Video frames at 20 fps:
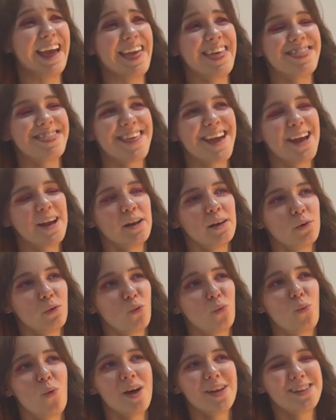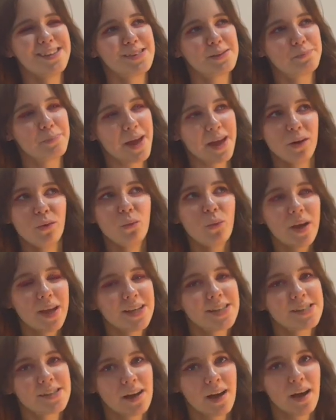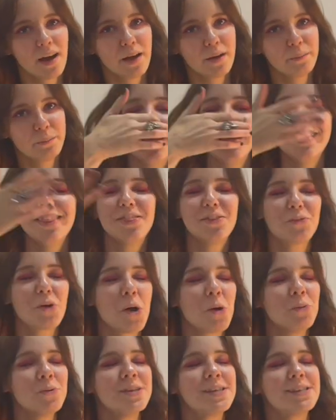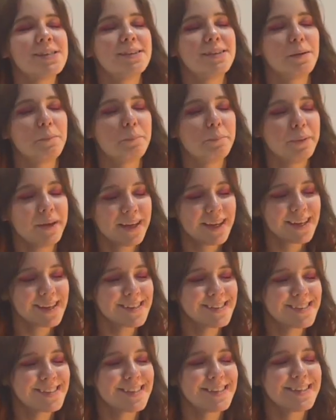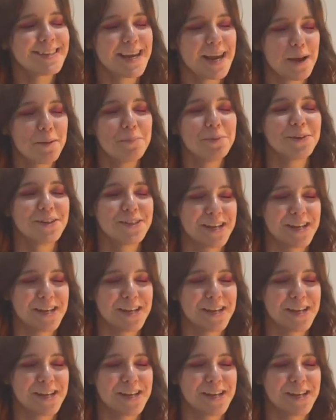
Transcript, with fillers: And then once Ben wakes up, he throws the biggest temper